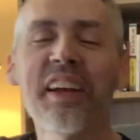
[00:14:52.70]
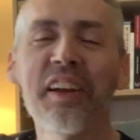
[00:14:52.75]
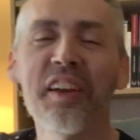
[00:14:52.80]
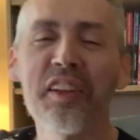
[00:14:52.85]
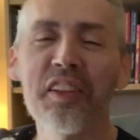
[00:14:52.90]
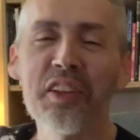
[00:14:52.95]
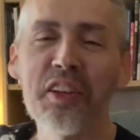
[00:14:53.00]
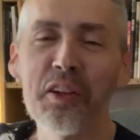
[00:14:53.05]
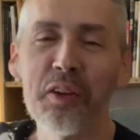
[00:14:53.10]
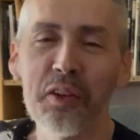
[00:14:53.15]

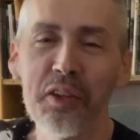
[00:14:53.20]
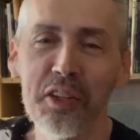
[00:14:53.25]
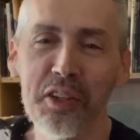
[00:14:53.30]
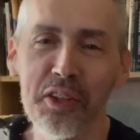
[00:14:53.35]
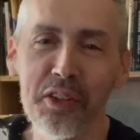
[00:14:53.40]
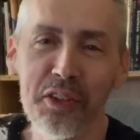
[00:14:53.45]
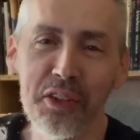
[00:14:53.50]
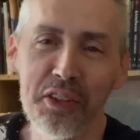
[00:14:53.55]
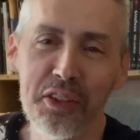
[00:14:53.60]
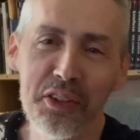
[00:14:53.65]
you know,
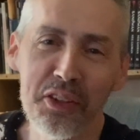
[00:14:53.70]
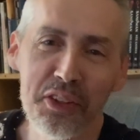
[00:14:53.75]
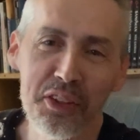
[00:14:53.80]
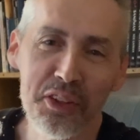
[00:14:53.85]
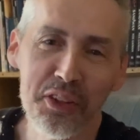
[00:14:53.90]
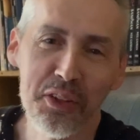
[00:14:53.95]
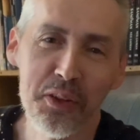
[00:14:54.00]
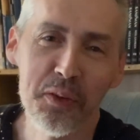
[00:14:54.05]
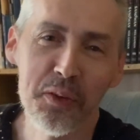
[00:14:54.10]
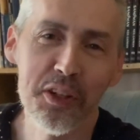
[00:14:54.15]

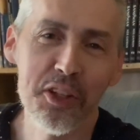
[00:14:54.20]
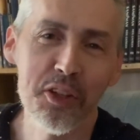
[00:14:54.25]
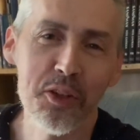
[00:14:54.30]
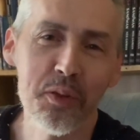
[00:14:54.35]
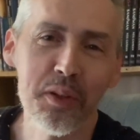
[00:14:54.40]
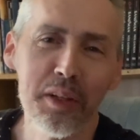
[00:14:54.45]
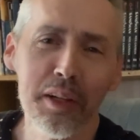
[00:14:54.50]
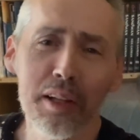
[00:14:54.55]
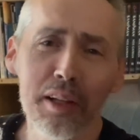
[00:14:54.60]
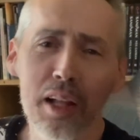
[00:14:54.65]
you're going to
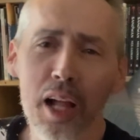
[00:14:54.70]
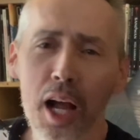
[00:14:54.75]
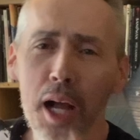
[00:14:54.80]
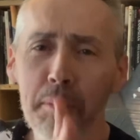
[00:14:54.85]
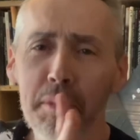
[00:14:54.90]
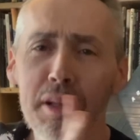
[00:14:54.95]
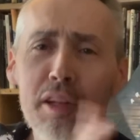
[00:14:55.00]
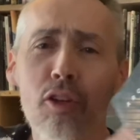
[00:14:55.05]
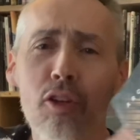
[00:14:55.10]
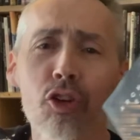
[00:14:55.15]
a
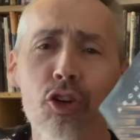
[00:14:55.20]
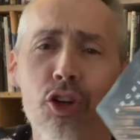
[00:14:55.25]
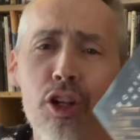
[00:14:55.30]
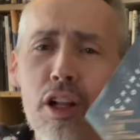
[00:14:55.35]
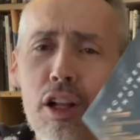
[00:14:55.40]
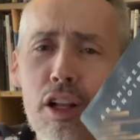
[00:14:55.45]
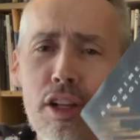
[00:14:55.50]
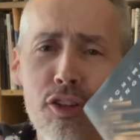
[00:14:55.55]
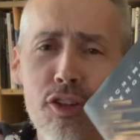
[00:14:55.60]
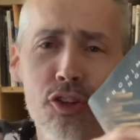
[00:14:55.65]
globular
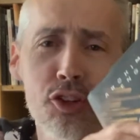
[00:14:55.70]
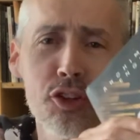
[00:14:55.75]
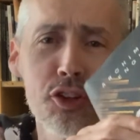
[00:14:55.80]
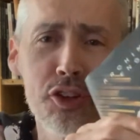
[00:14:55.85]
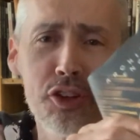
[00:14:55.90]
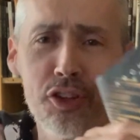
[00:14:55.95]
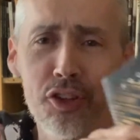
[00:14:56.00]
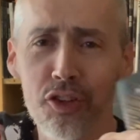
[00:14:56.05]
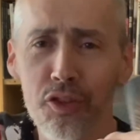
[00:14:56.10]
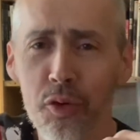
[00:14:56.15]
cluster
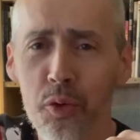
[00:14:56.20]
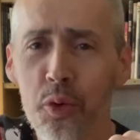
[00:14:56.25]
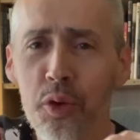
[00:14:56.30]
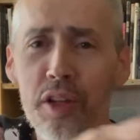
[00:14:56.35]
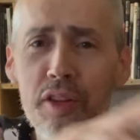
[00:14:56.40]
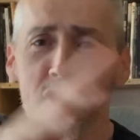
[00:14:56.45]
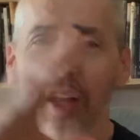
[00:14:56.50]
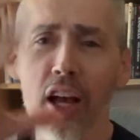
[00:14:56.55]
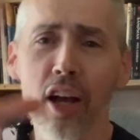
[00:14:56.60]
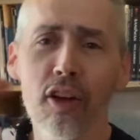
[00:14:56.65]
that's
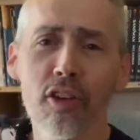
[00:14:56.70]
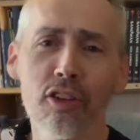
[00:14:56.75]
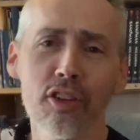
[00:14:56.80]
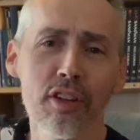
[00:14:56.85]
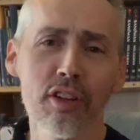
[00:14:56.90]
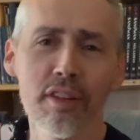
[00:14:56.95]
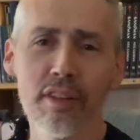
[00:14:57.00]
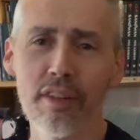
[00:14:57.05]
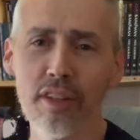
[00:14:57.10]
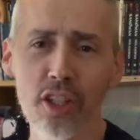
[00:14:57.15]

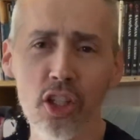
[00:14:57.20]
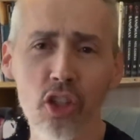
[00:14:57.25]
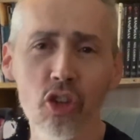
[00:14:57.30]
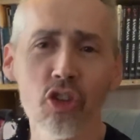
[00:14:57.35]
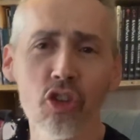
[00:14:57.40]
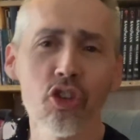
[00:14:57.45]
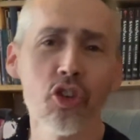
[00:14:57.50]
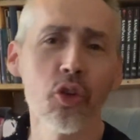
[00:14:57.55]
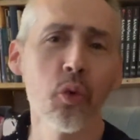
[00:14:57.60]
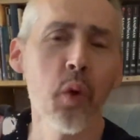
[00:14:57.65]
40,000
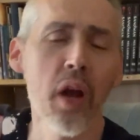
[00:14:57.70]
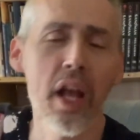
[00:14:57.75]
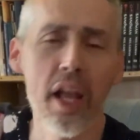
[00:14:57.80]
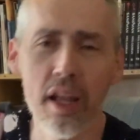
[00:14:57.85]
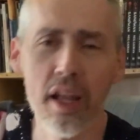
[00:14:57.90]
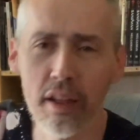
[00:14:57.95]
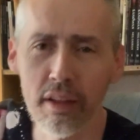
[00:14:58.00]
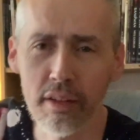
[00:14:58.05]
years away,